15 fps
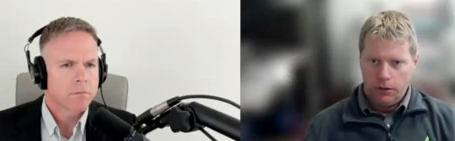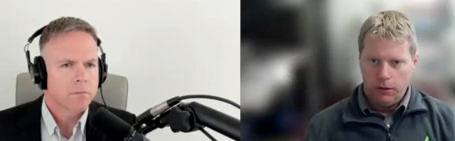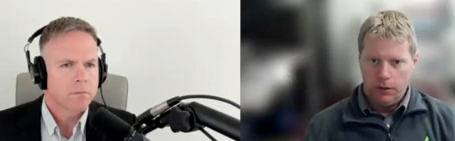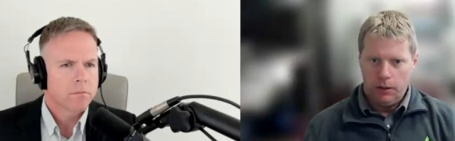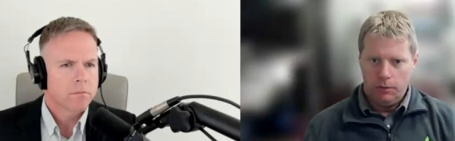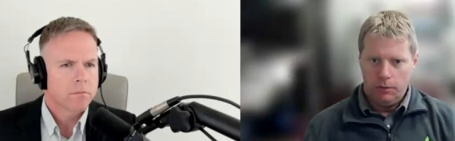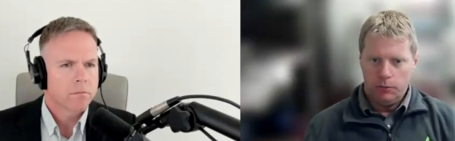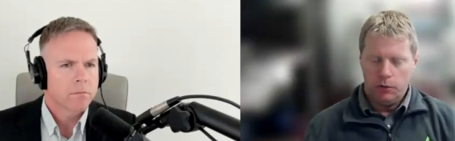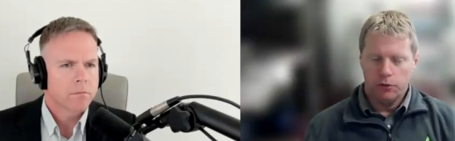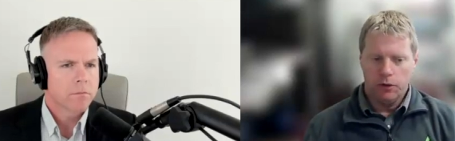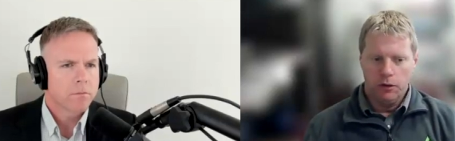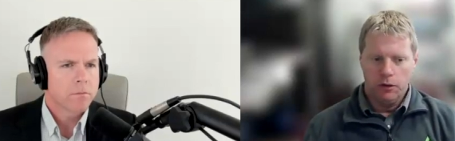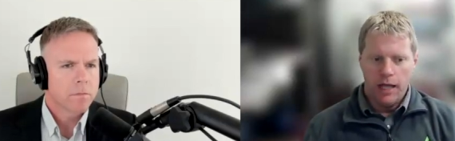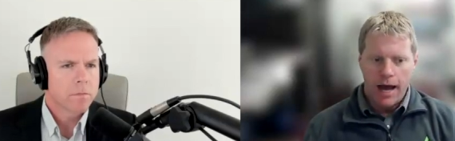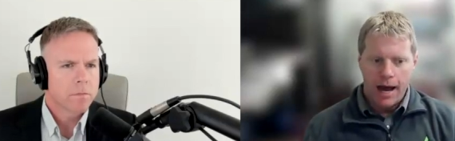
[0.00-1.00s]
Speaker 1: Um, there's a
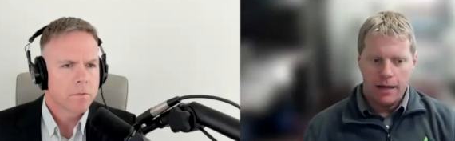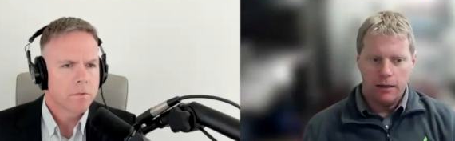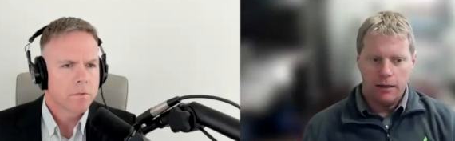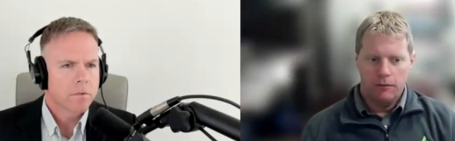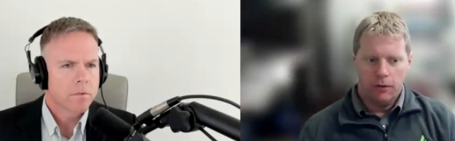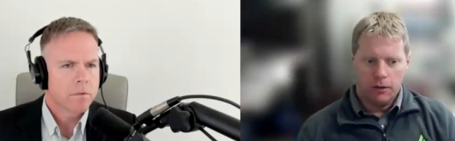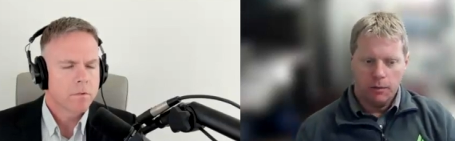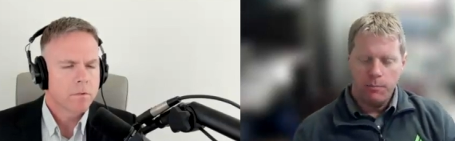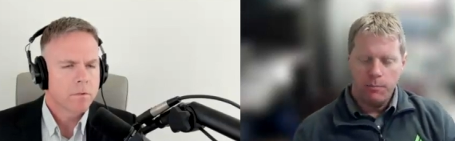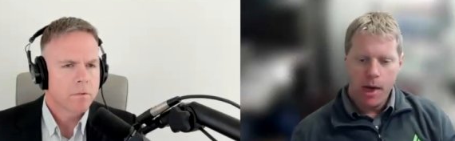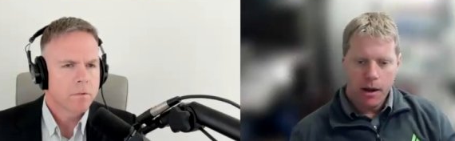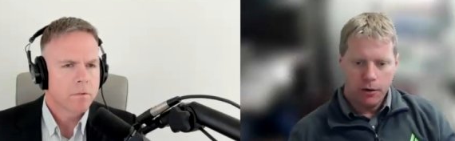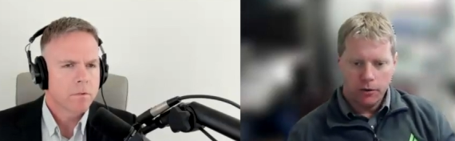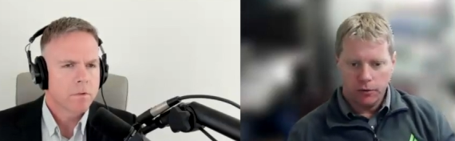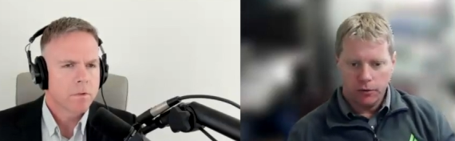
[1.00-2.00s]
lot of uh,
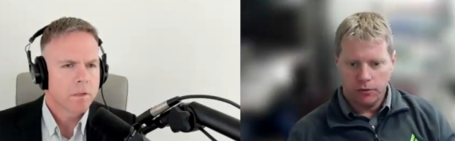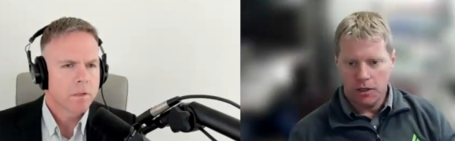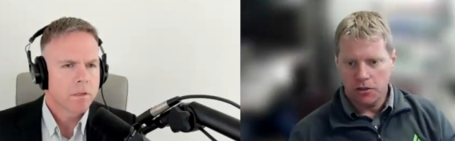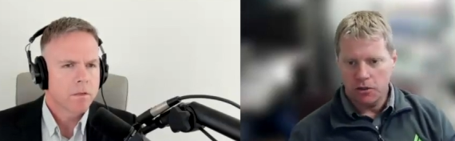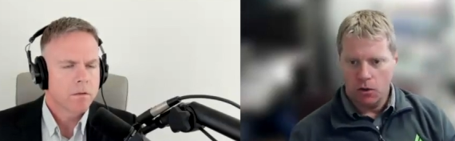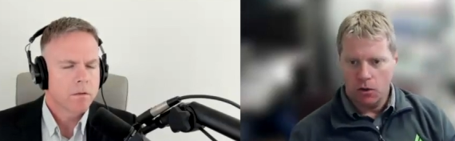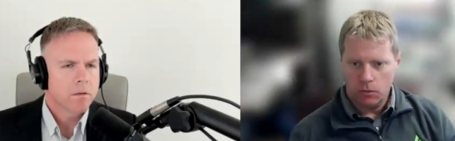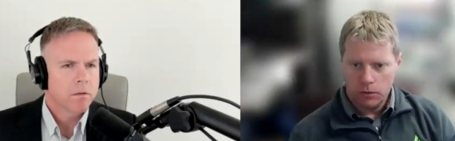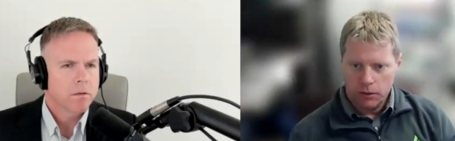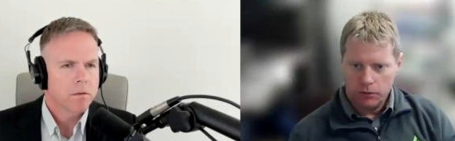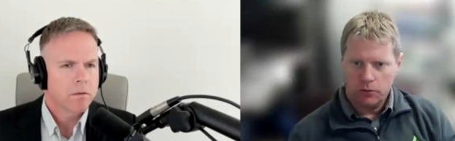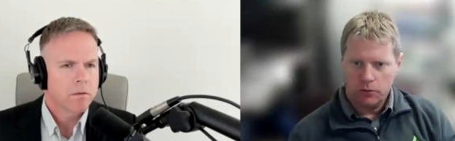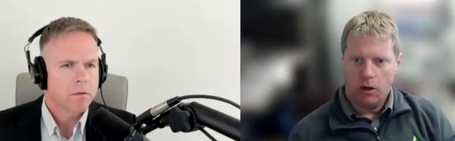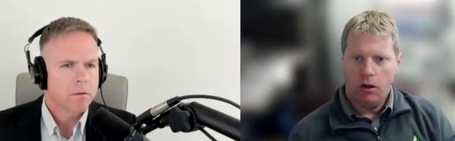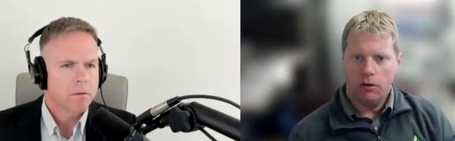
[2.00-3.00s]
competitors that don't
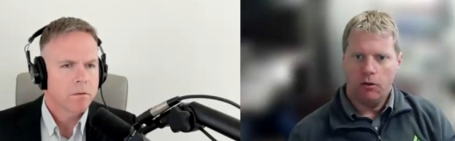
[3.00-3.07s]
install at